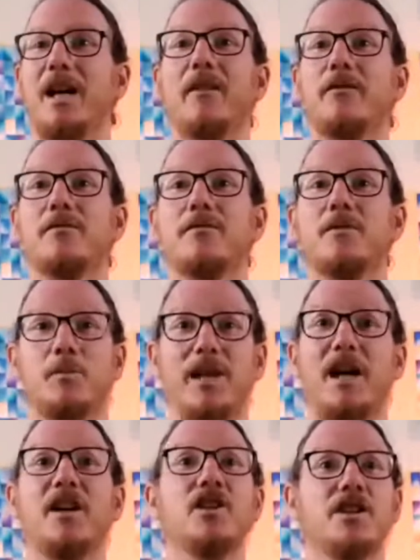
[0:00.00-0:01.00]
have to be
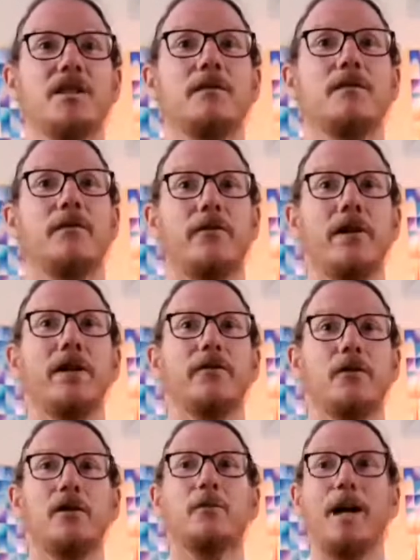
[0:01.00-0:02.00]
anxious and
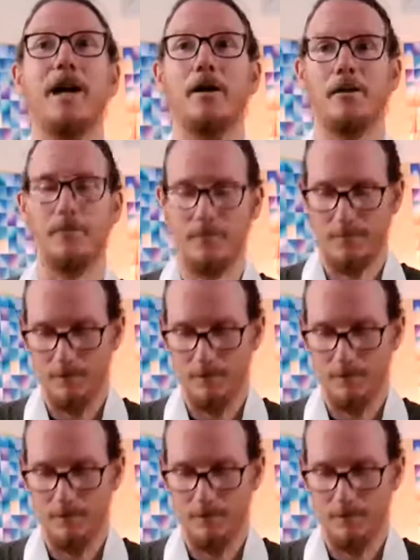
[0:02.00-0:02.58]
fearful about.